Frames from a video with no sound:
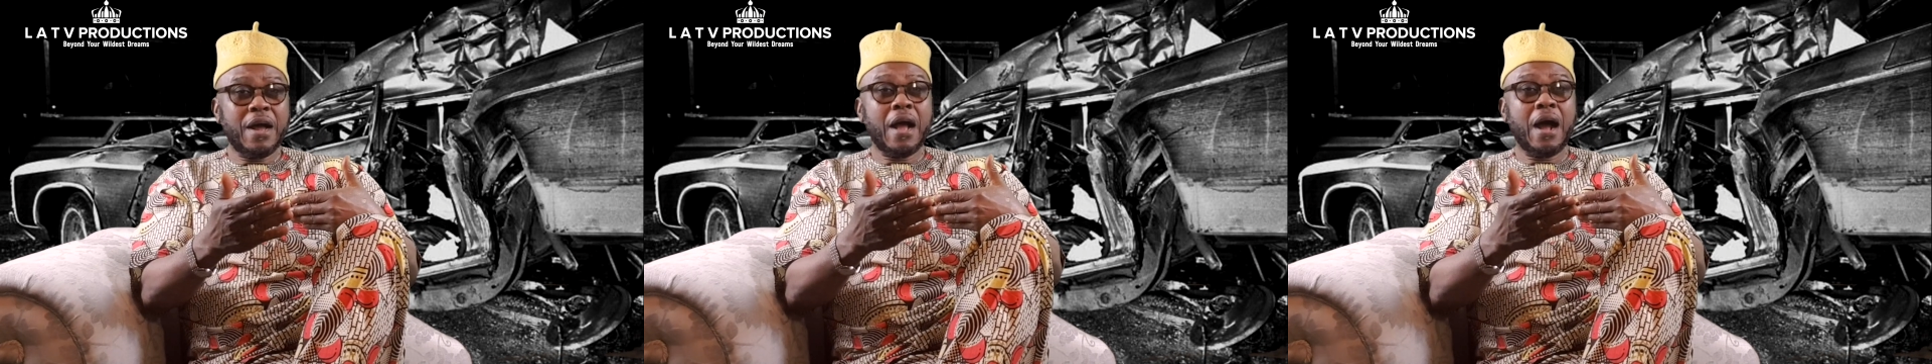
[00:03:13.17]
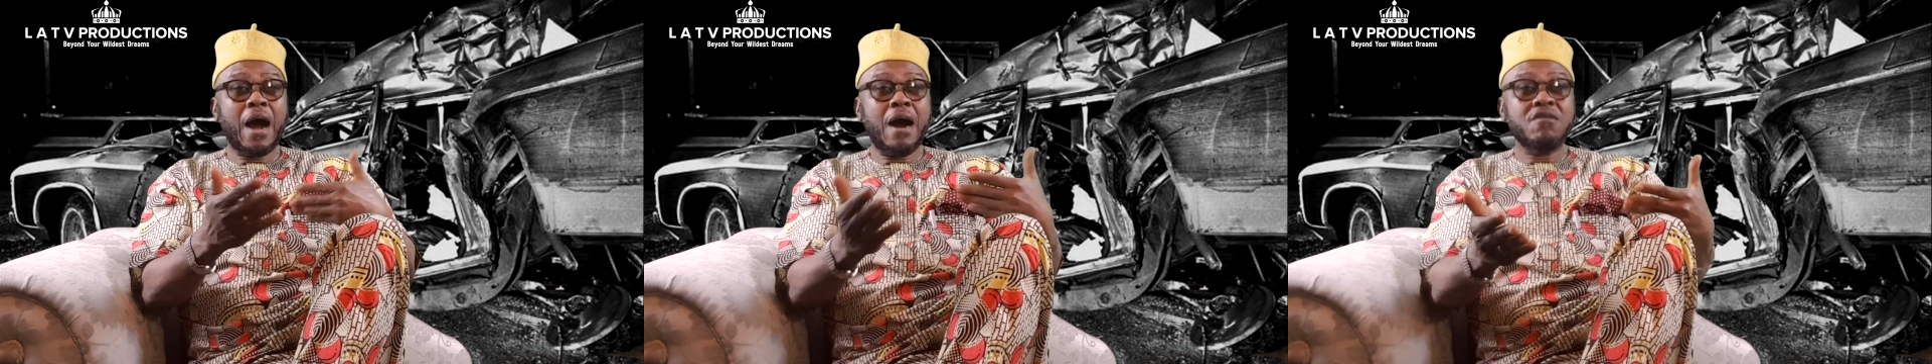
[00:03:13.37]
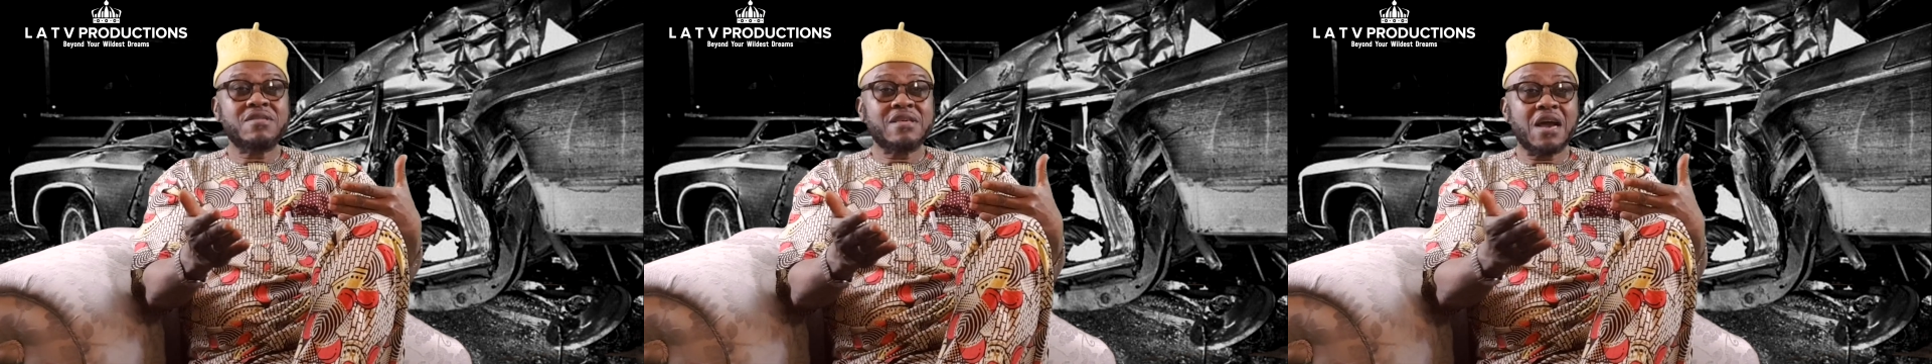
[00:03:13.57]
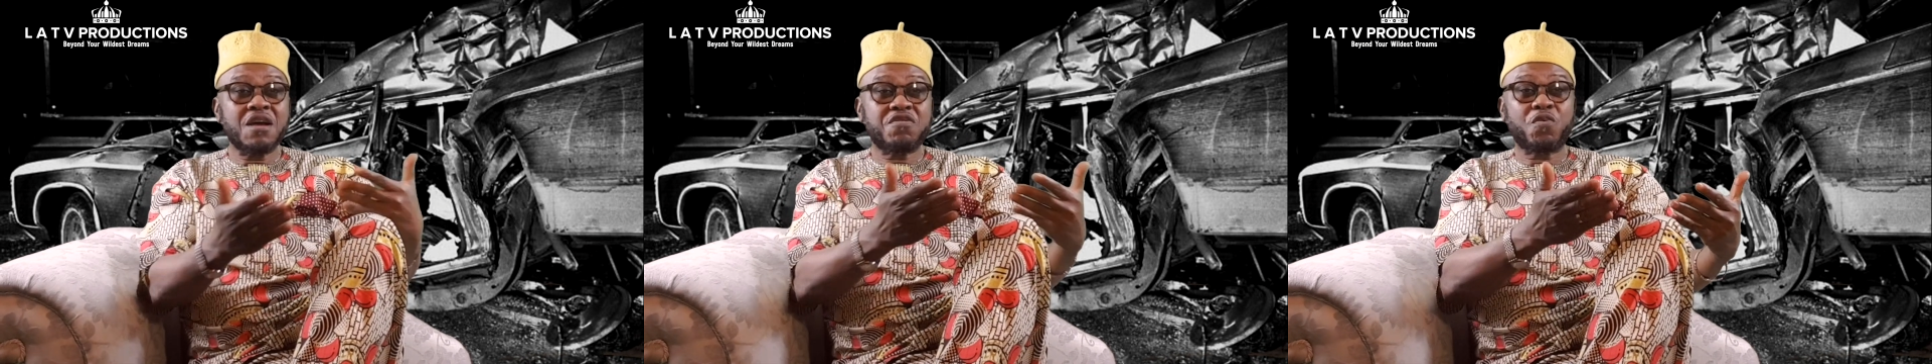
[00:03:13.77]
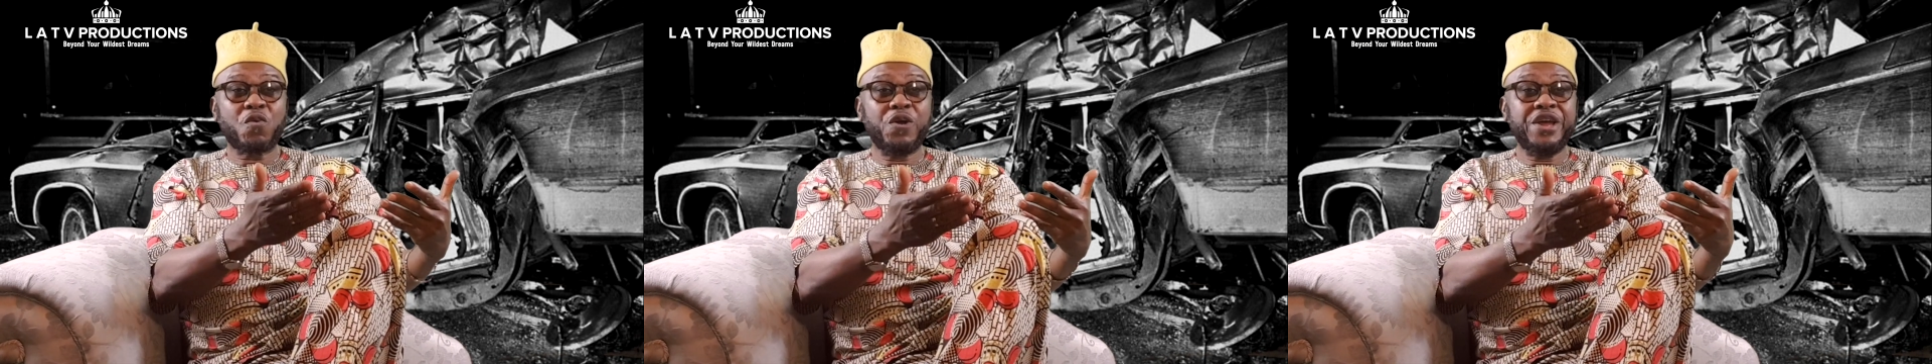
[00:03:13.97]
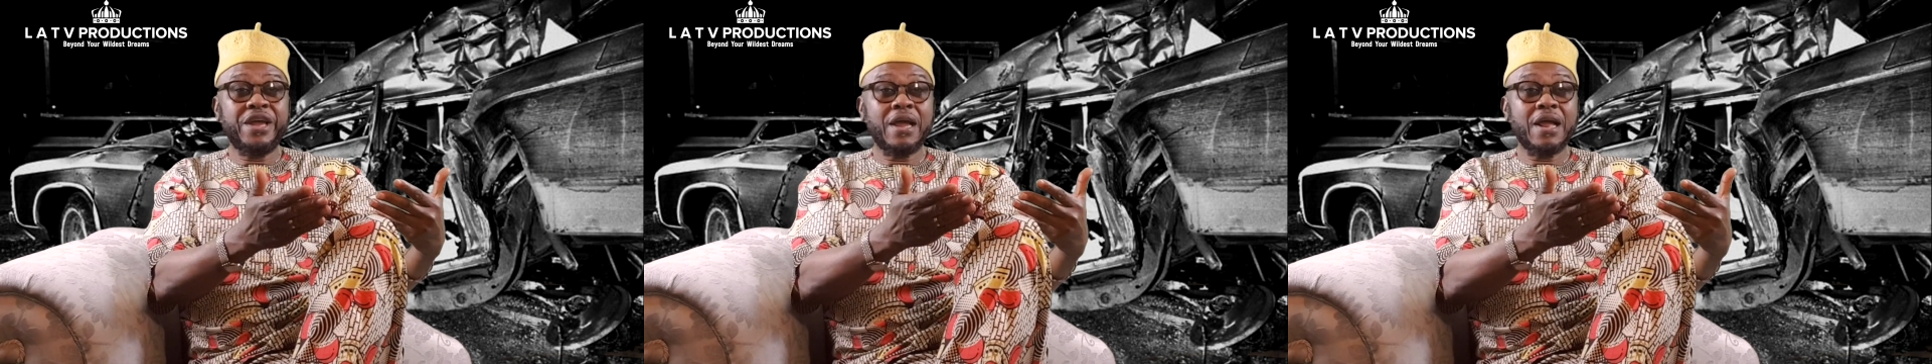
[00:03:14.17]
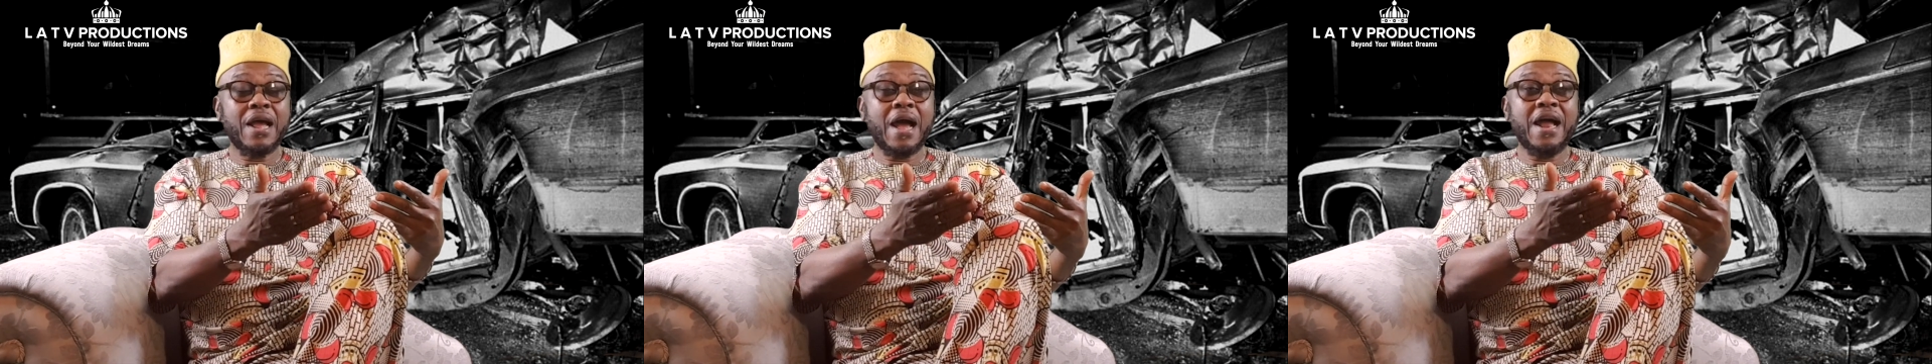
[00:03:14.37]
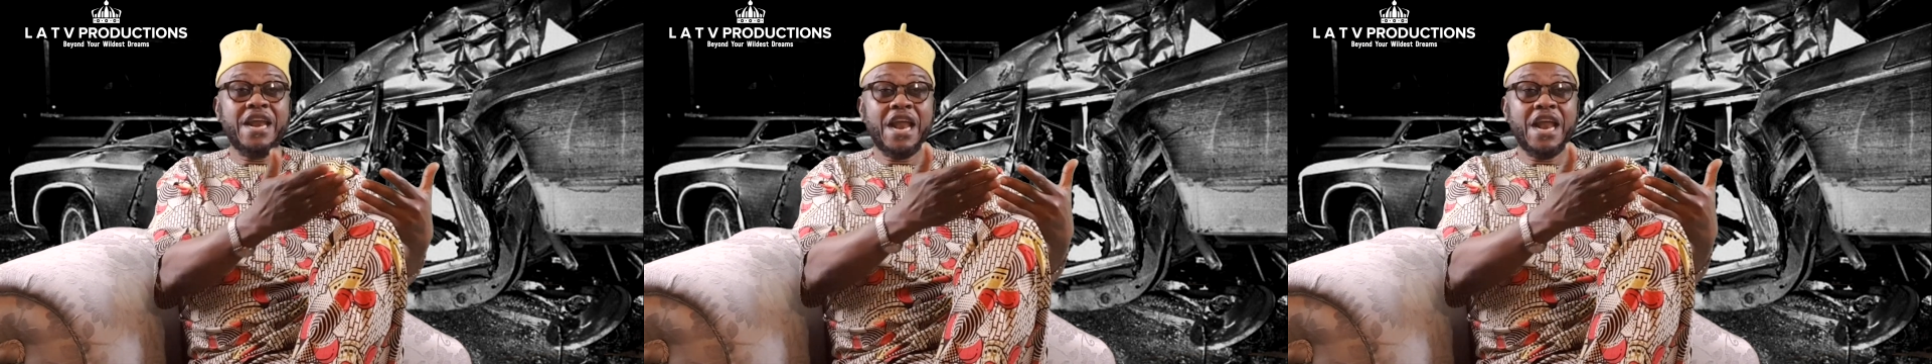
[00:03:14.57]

Hunter 3, and